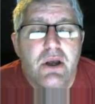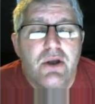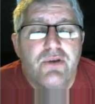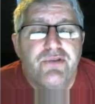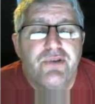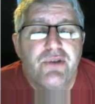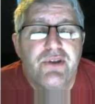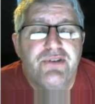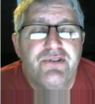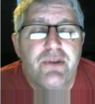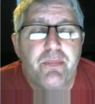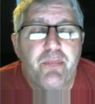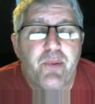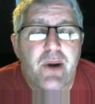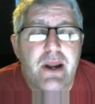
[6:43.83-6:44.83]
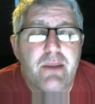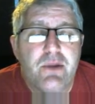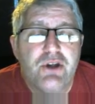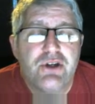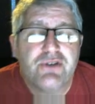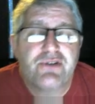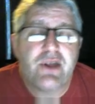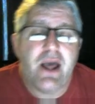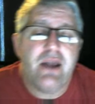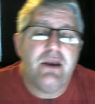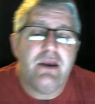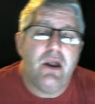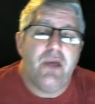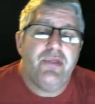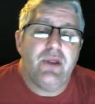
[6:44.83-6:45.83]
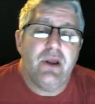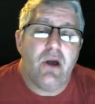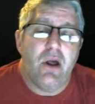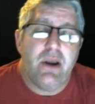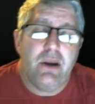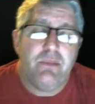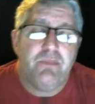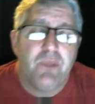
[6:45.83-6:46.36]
So this is the pre-image. It's got nothing on it.